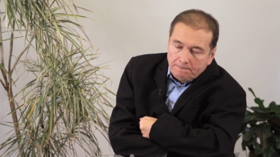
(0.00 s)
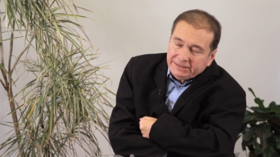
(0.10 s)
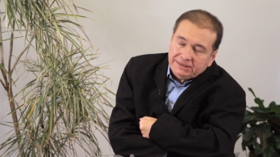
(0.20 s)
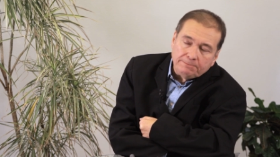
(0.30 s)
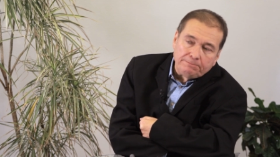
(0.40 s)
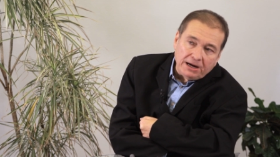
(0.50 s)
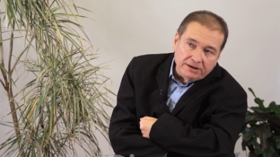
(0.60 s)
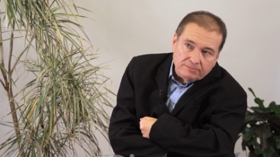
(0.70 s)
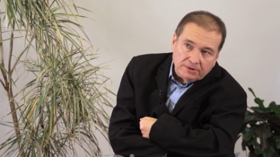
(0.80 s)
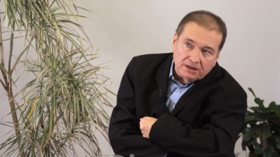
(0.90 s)
But the
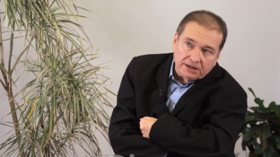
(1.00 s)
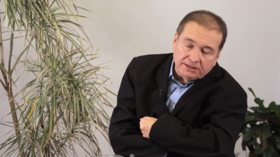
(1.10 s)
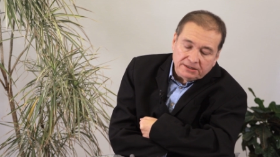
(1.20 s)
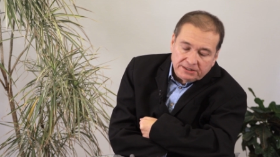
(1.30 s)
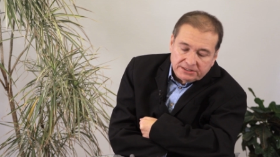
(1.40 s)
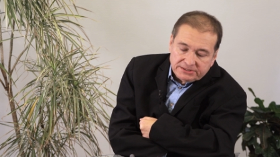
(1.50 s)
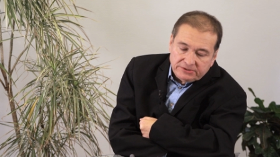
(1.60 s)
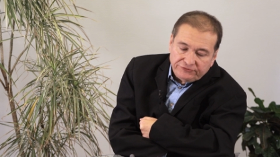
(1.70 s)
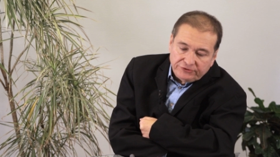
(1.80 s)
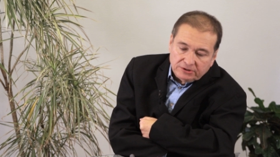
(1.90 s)
bottom line is
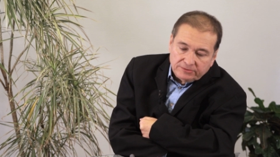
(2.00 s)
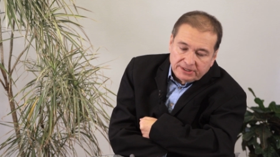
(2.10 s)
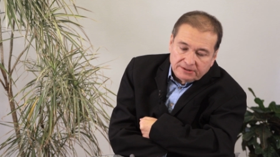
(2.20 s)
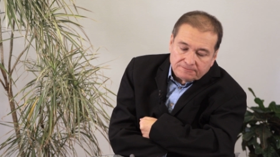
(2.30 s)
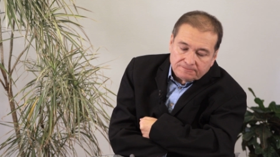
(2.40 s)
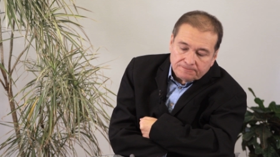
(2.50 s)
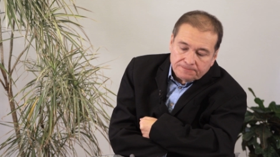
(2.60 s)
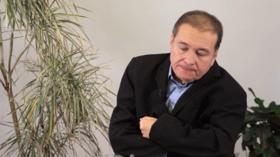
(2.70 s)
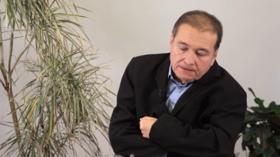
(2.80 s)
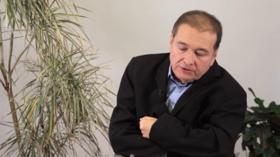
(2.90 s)
the following.
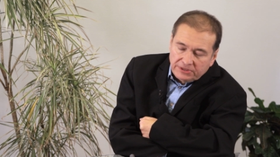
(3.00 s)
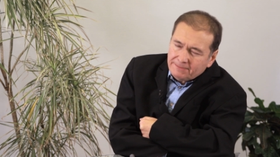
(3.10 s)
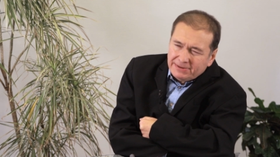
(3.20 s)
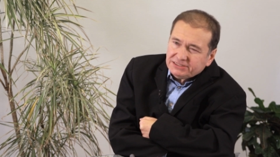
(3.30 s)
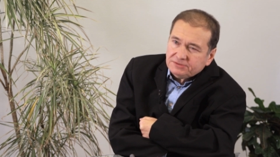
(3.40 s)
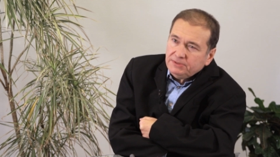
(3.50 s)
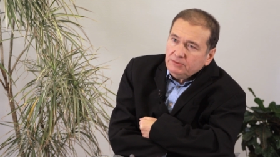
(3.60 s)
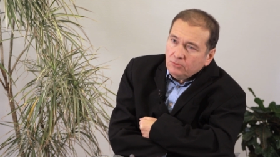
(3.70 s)
There must be